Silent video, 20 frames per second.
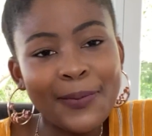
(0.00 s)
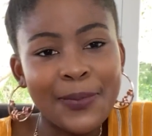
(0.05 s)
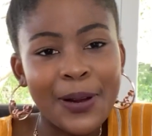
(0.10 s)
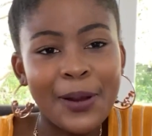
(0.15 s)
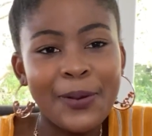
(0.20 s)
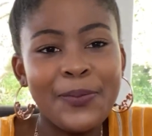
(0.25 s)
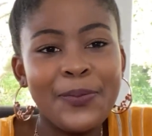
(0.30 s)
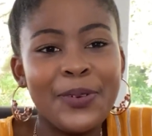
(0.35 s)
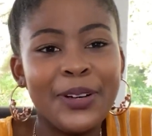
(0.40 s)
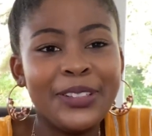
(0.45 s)

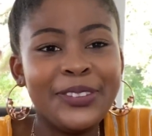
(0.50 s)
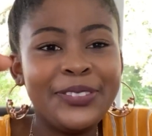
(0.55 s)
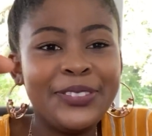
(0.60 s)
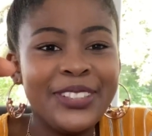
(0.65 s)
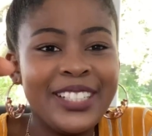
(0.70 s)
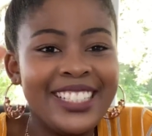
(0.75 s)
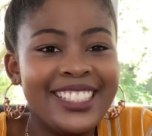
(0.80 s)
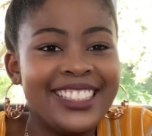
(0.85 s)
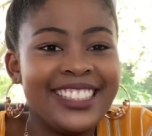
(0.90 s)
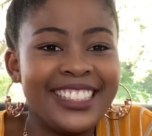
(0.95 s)
my
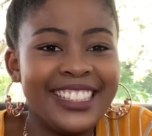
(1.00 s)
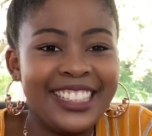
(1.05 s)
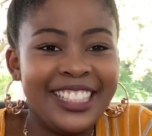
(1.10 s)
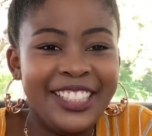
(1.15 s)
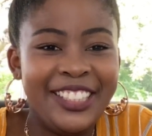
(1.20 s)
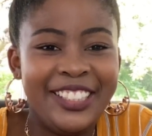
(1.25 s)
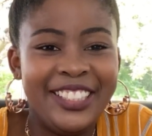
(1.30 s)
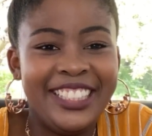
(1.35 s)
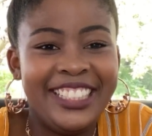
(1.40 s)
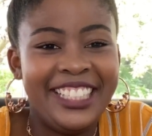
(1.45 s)
boyfriend is
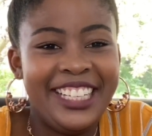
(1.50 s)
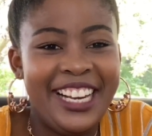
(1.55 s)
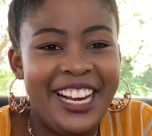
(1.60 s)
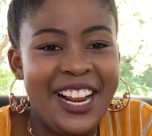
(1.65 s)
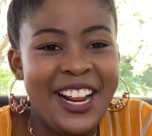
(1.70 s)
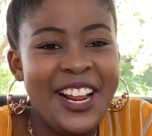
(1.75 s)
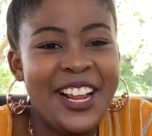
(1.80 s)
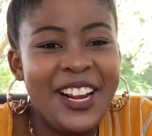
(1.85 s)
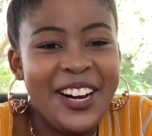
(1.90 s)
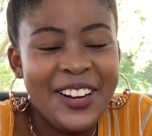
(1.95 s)
literally